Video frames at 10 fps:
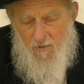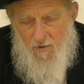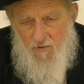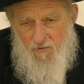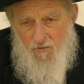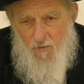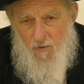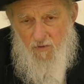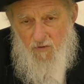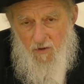This too
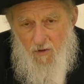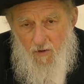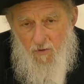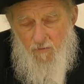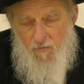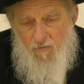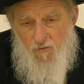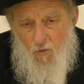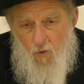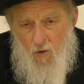is
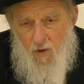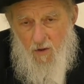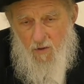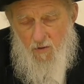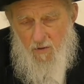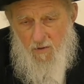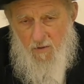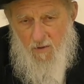for good.